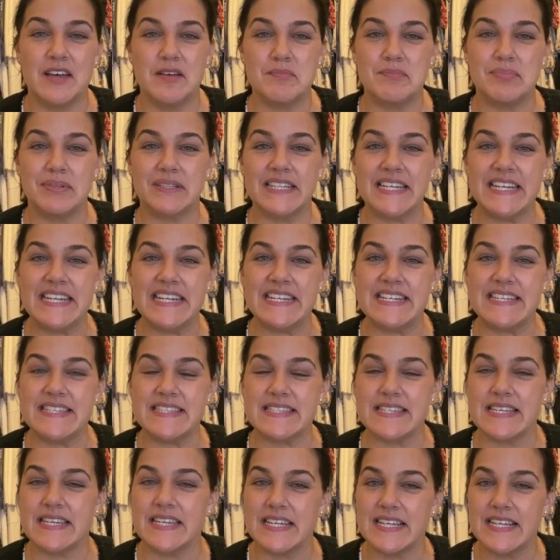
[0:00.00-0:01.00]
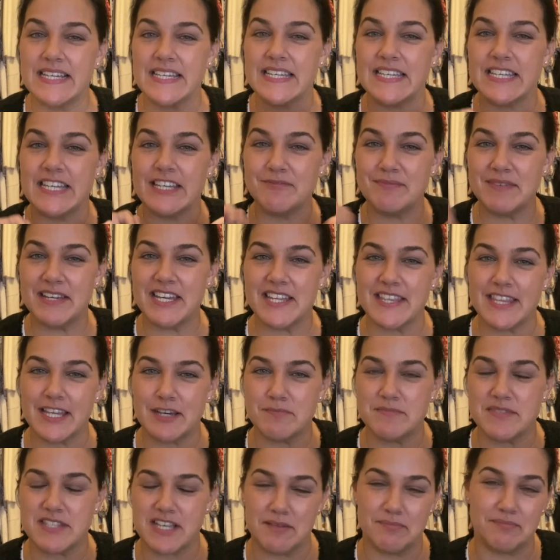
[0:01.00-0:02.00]
please give me a
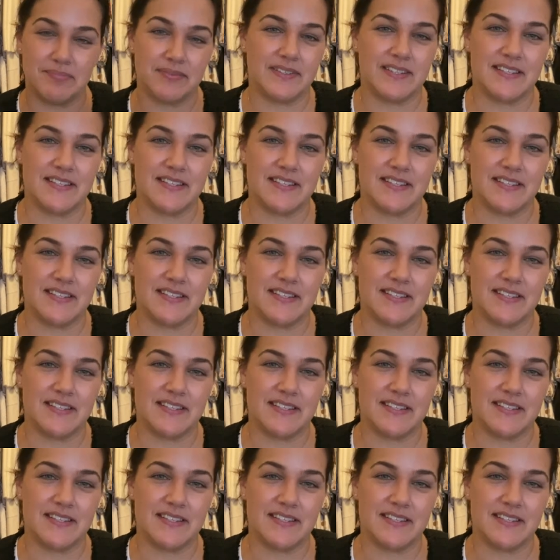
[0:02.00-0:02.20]
thumbs up.